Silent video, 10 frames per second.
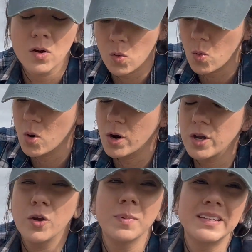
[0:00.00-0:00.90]
or
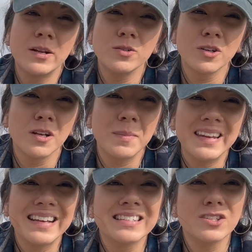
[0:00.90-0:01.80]
your potatoes are gonna be
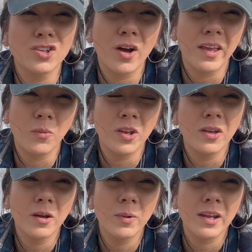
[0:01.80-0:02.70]
nice and soggy when you
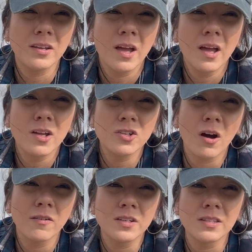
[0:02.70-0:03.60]
get ready to
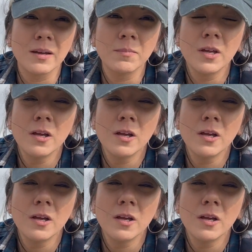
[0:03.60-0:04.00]
harvest them.